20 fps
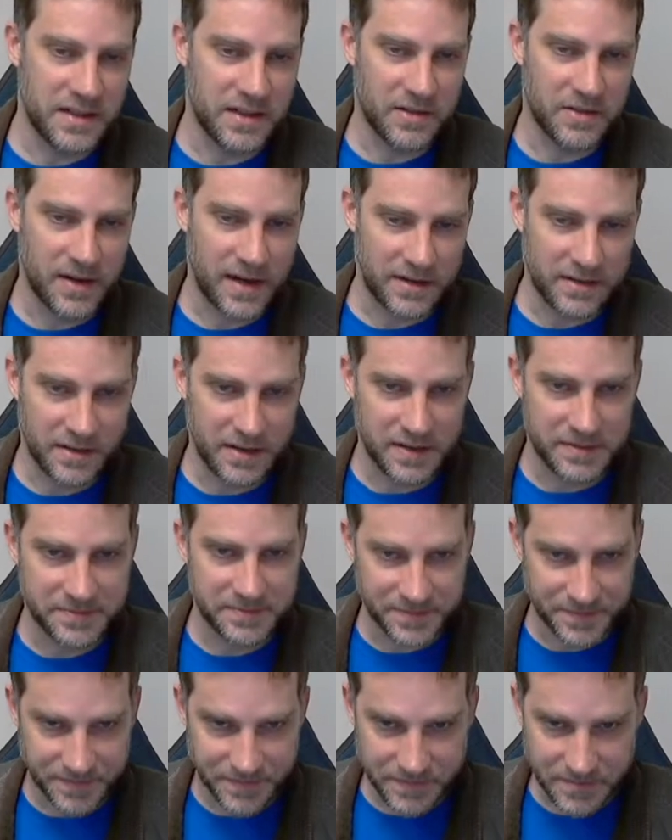incorrectly.
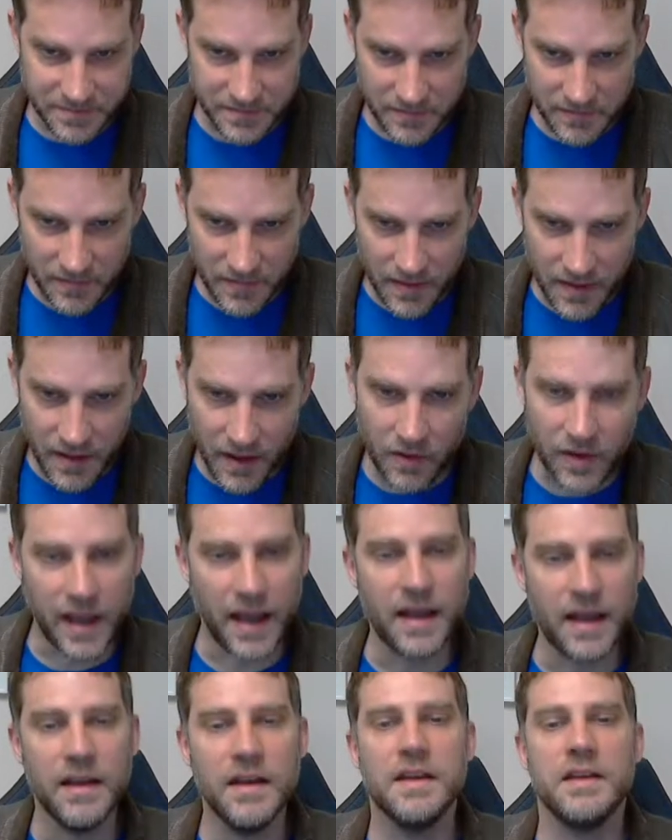
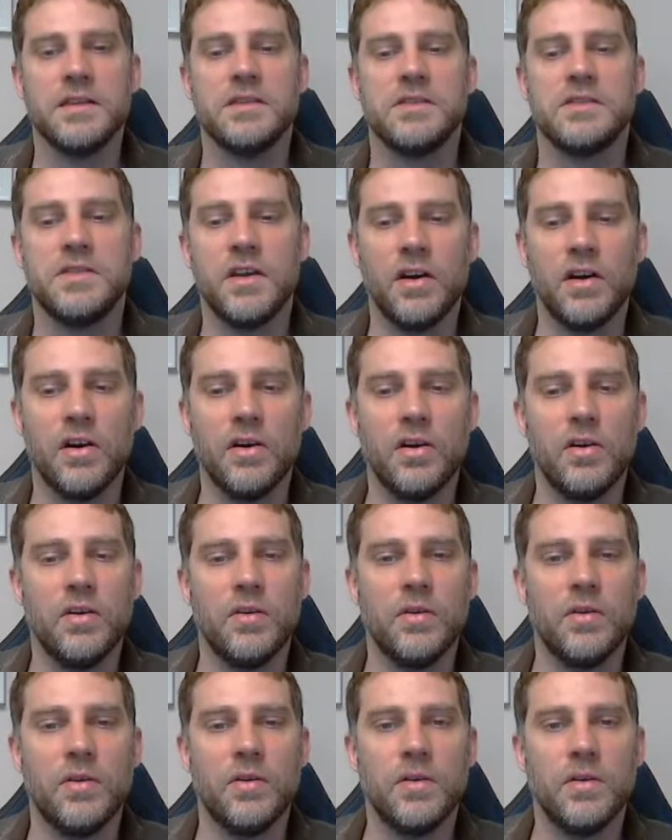Okay,
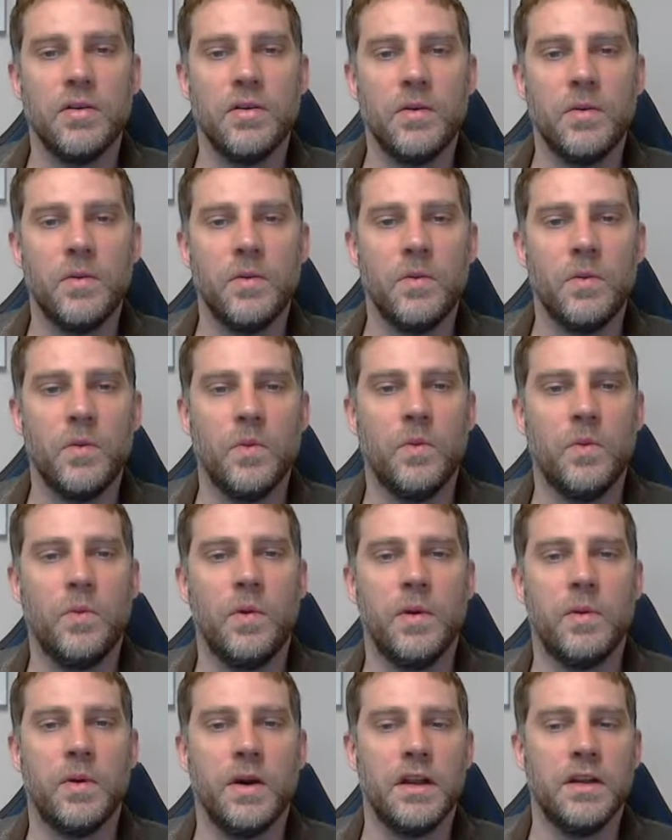so
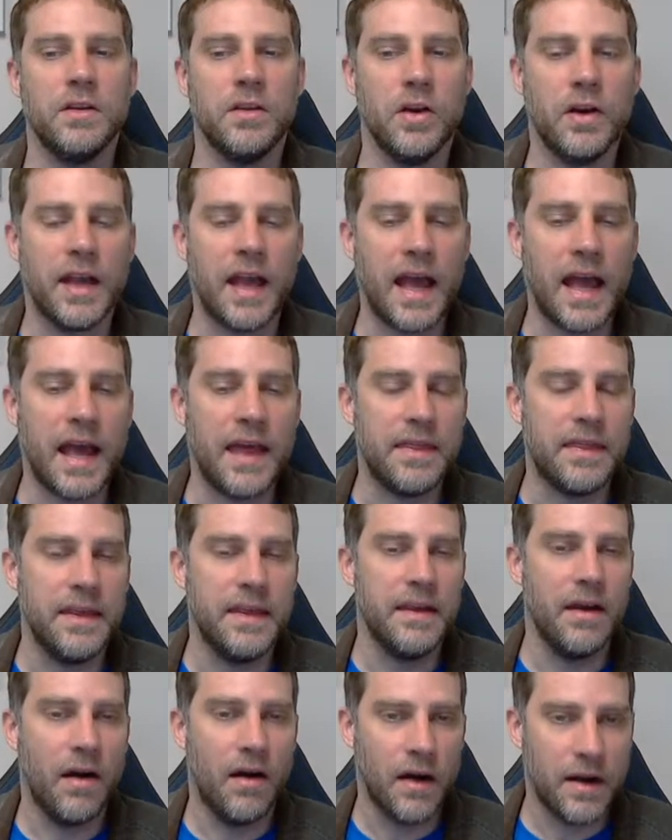we want to look at
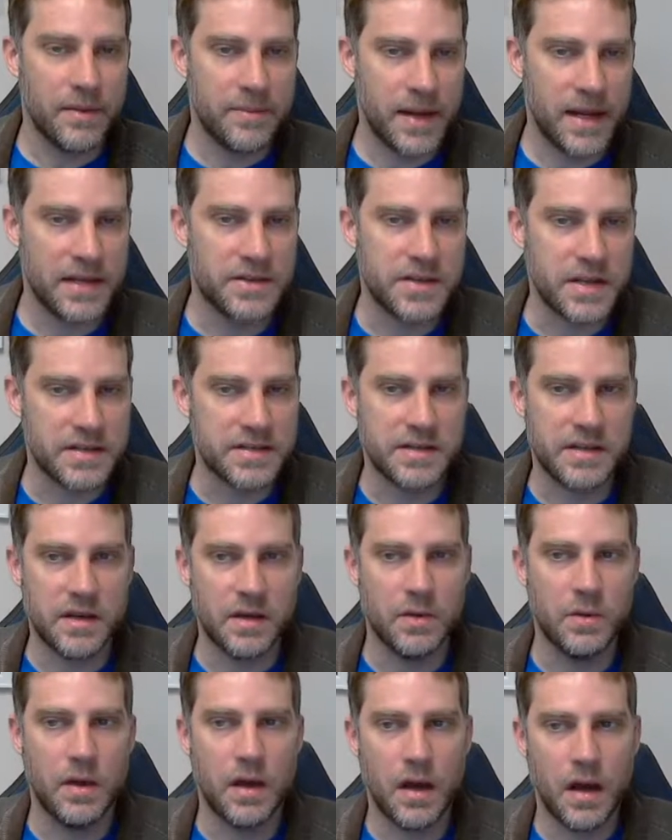the on-page
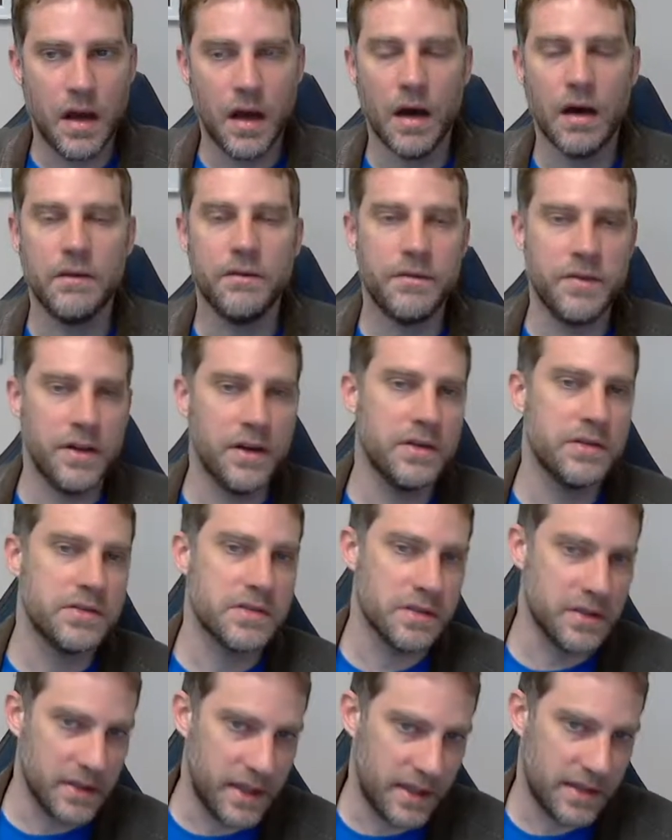SEO of
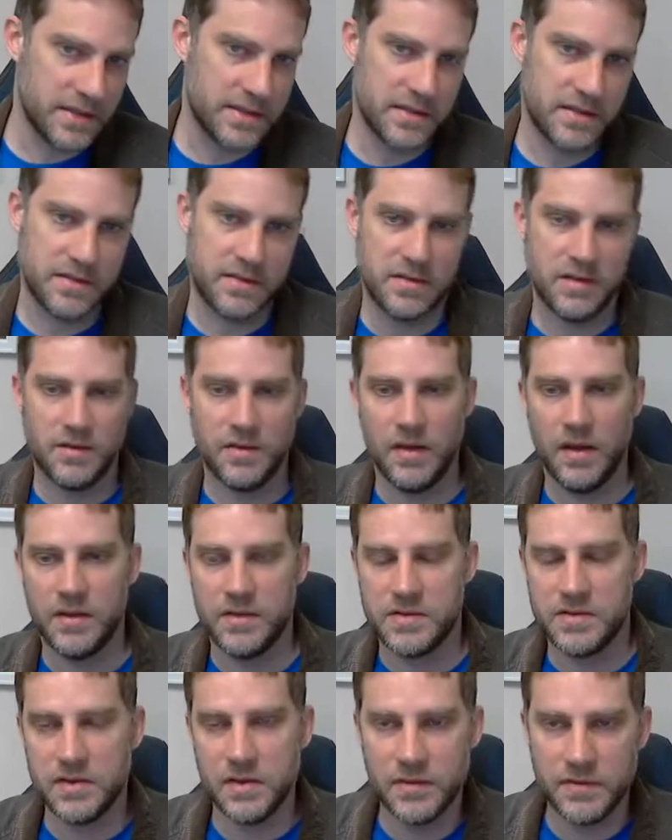those links.
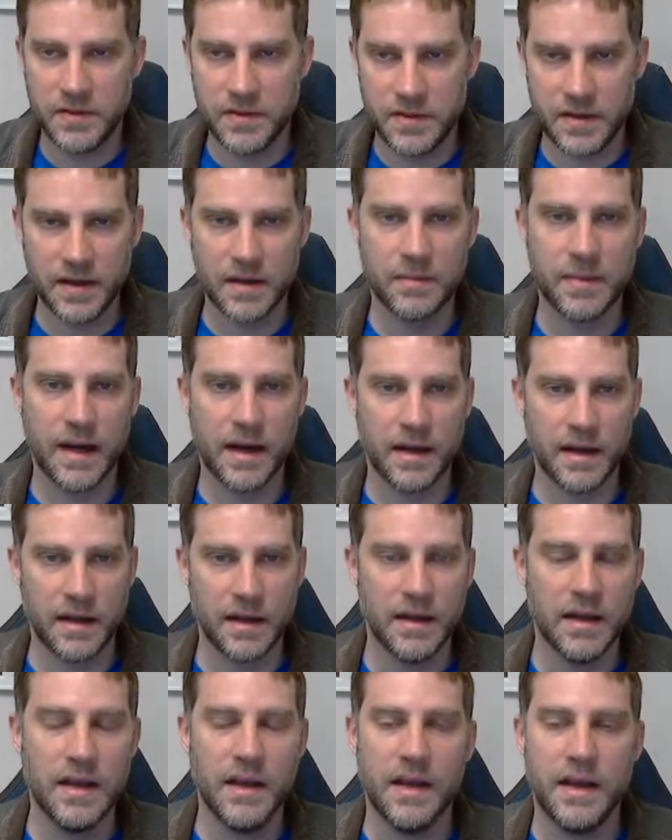So if you think about
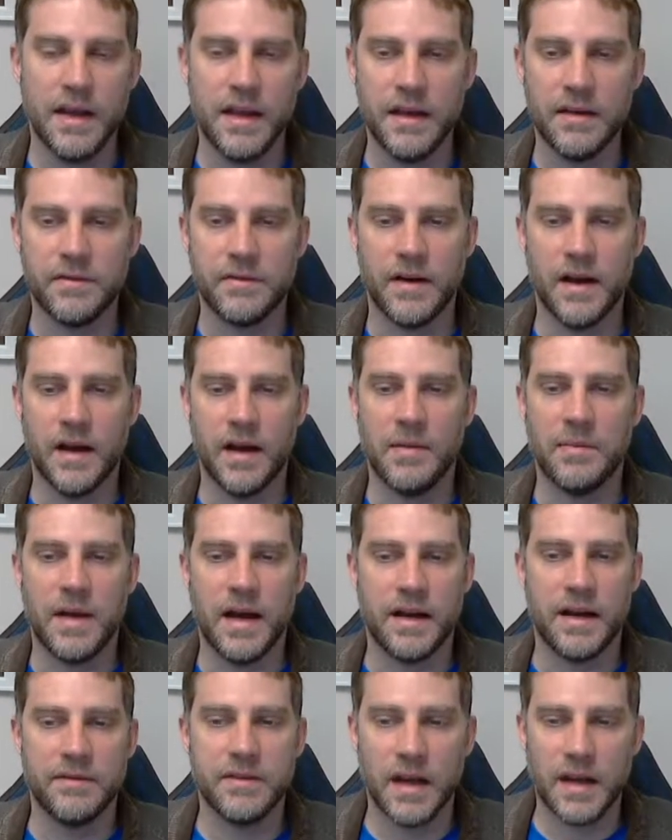it, if
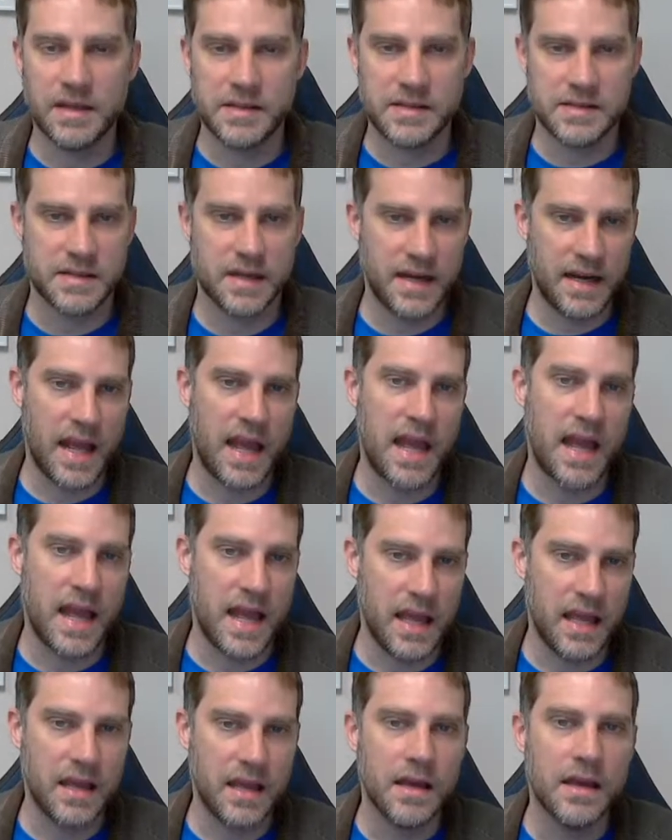I've got site
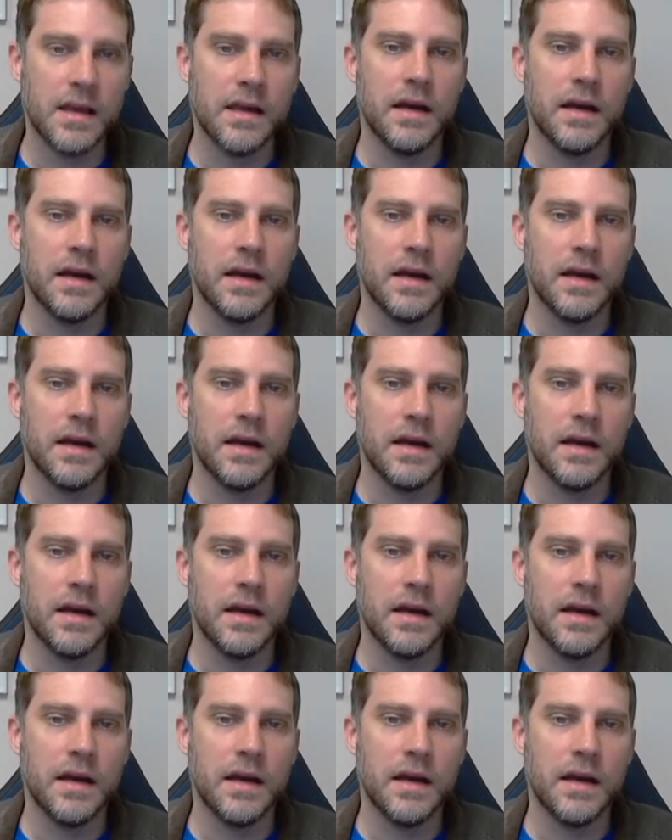A,